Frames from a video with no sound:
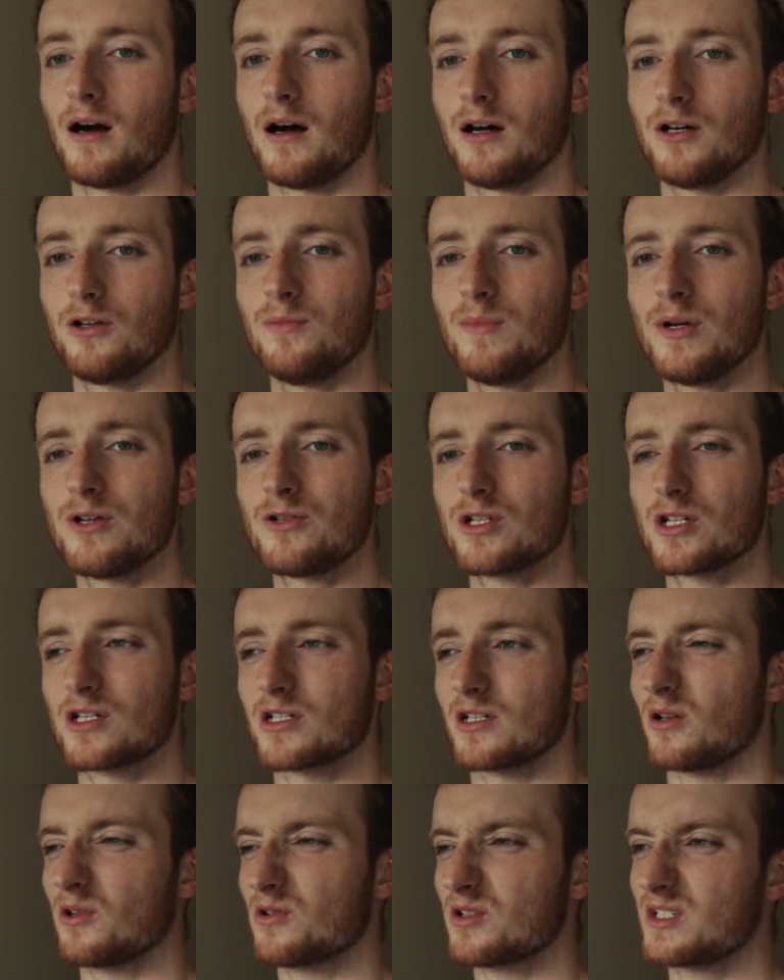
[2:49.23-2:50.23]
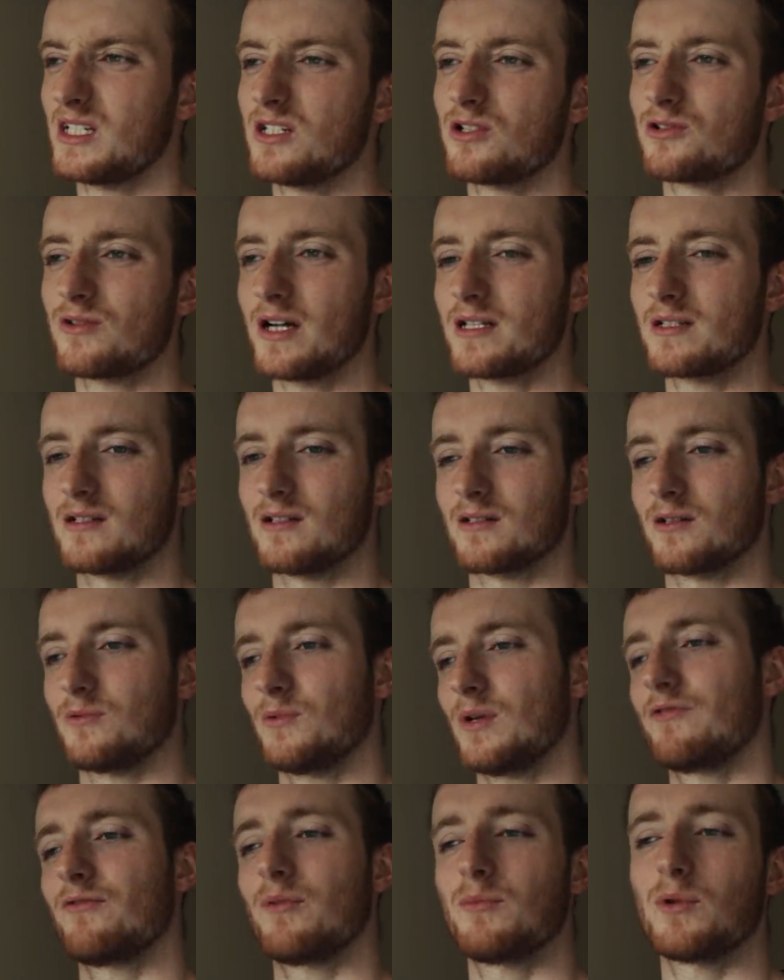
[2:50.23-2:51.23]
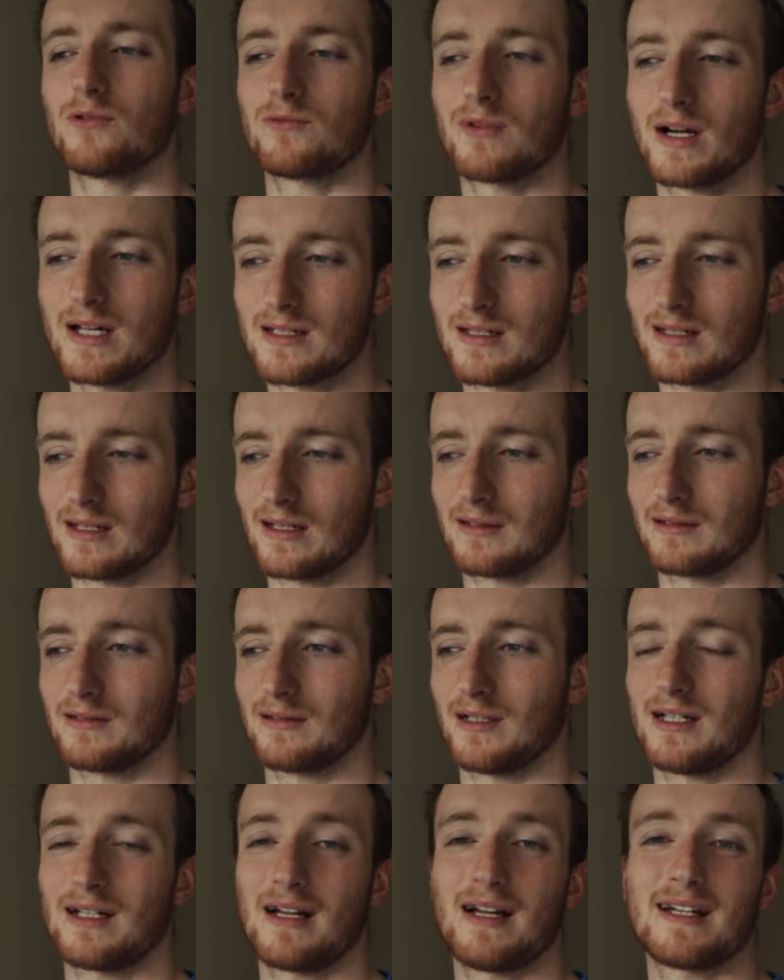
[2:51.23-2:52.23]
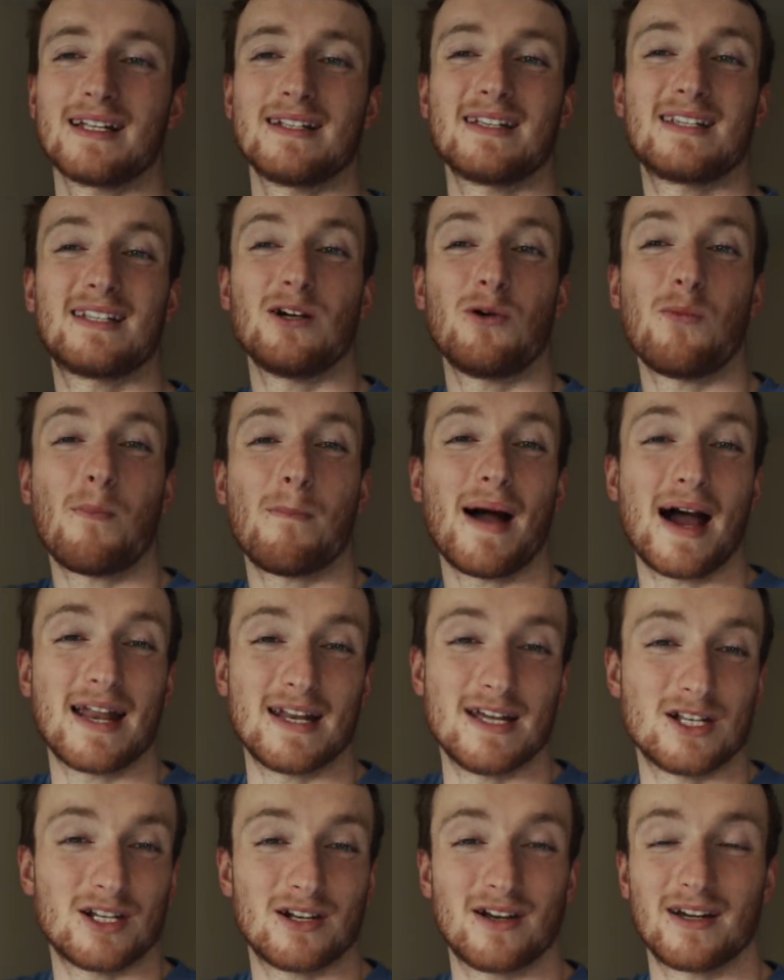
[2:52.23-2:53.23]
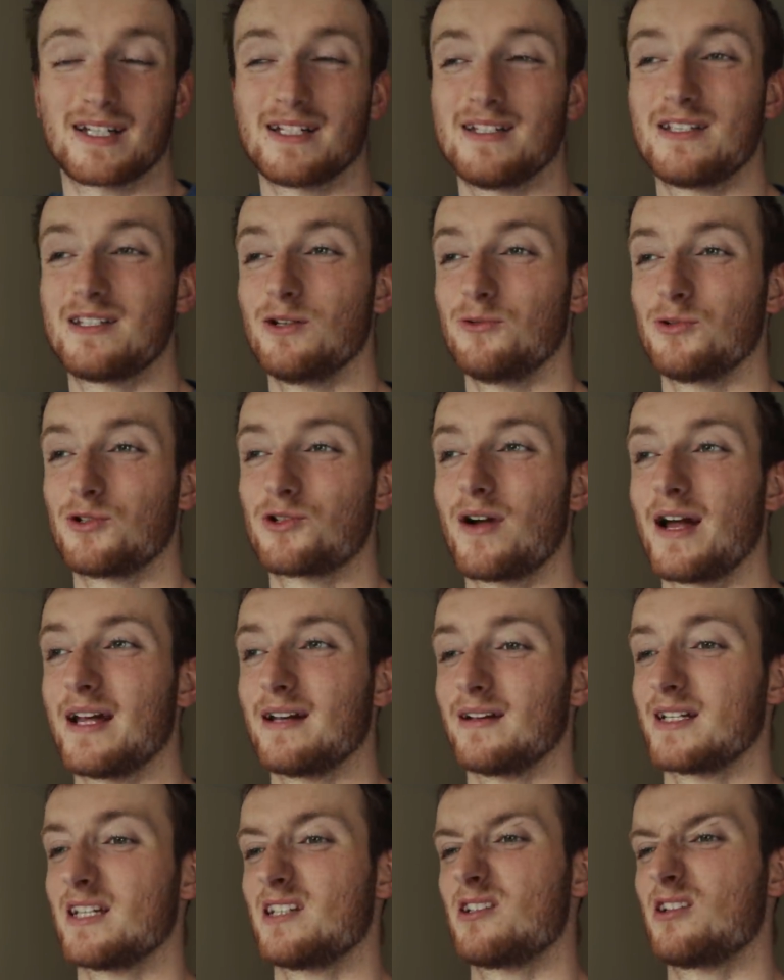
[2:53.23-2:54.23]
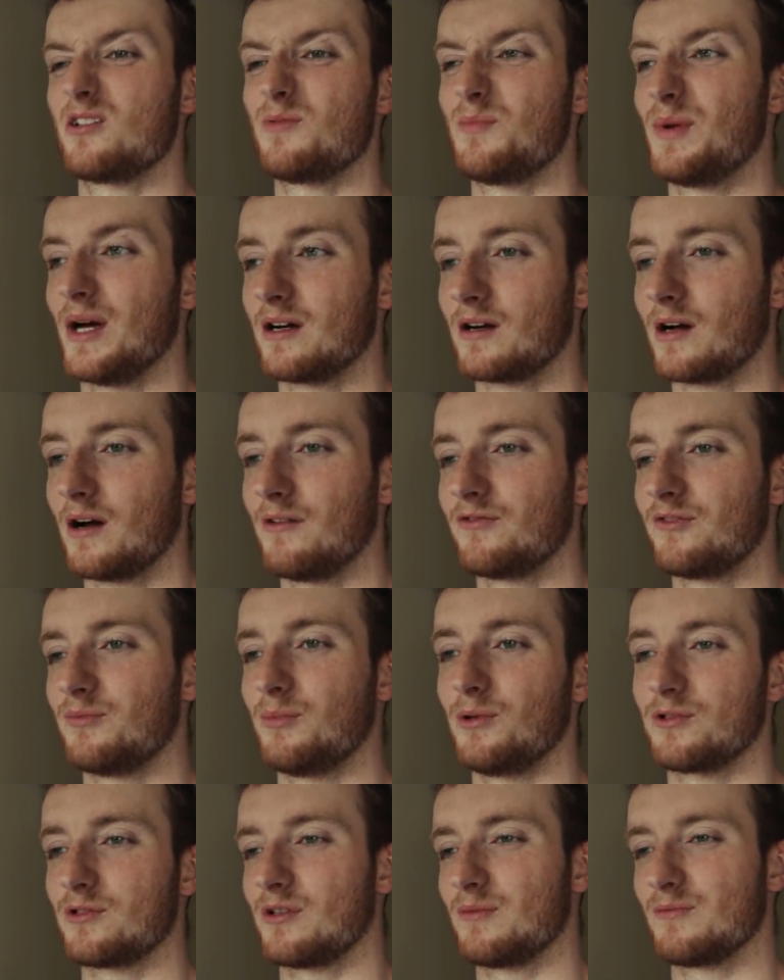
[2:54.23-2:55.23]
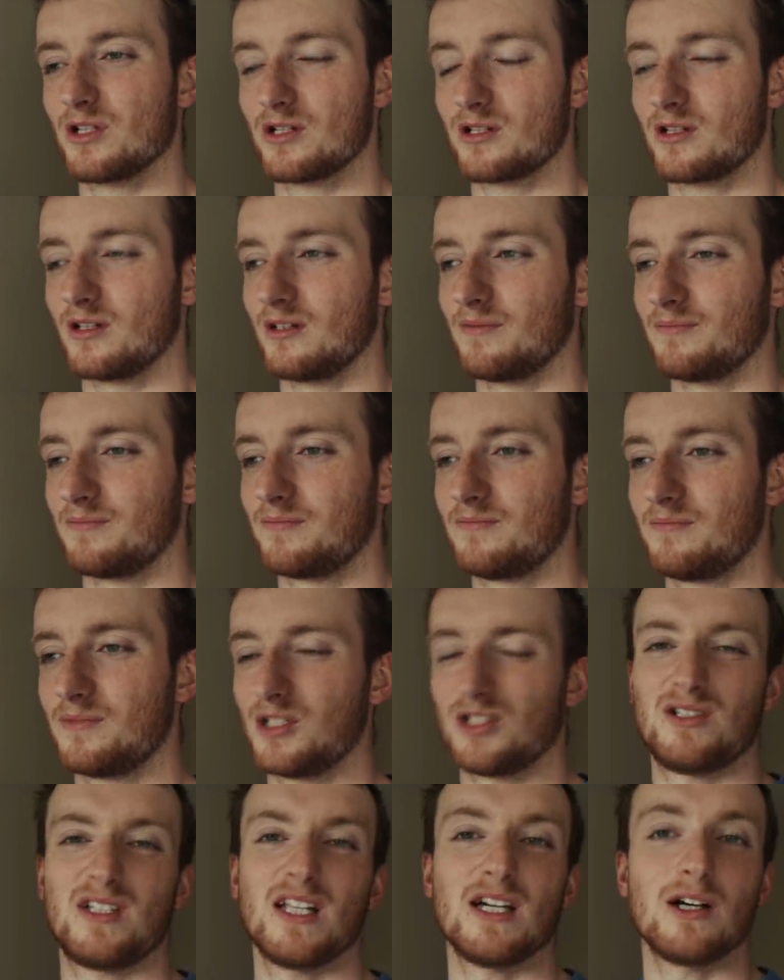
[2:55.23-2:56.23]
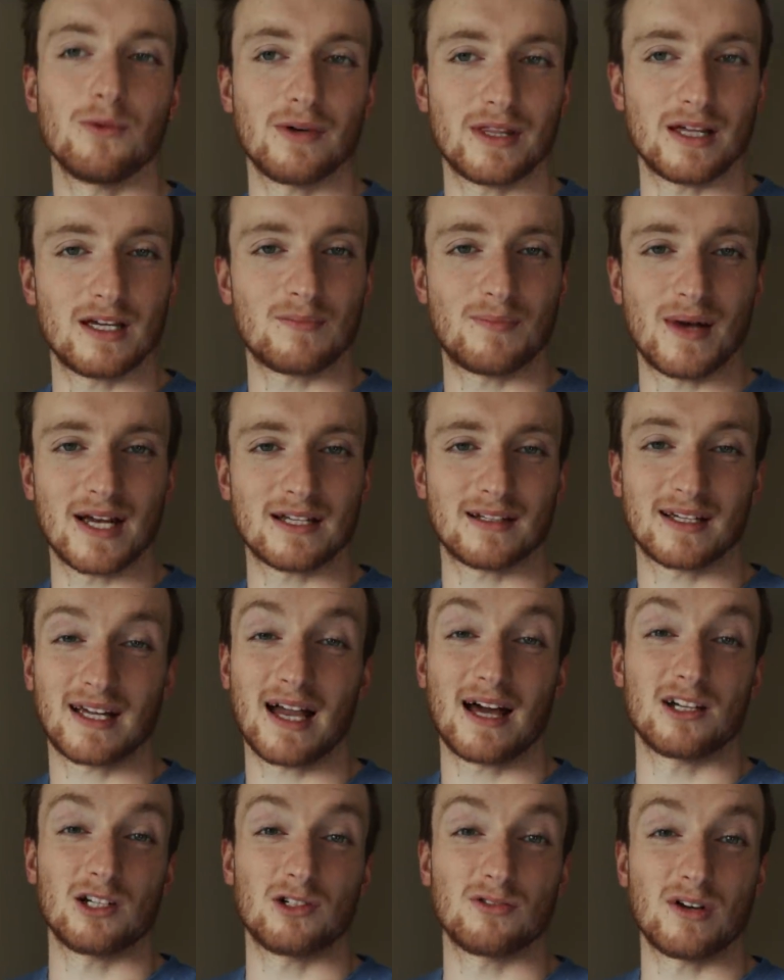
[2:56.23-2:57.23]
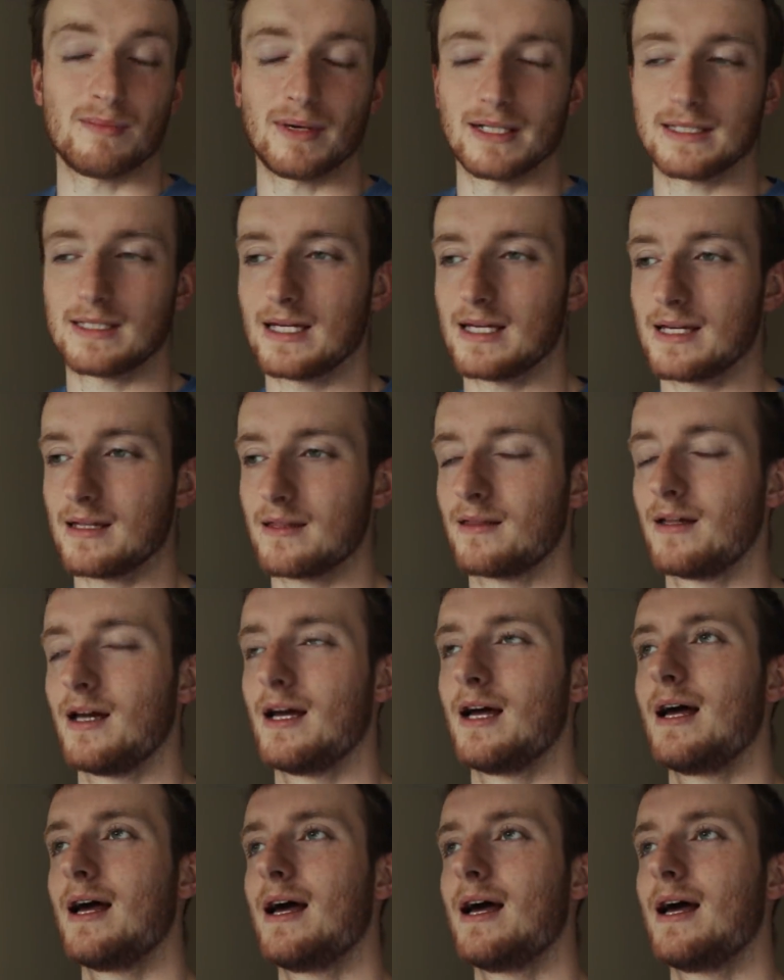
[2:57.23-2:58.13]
I almost just lost interest, and I was like, well, if I'm not racing, like, I can still manage and I can still train, like, it's just a bit uncomfortable, so I'm just gonna just deal with it as best I can and grit my teeth.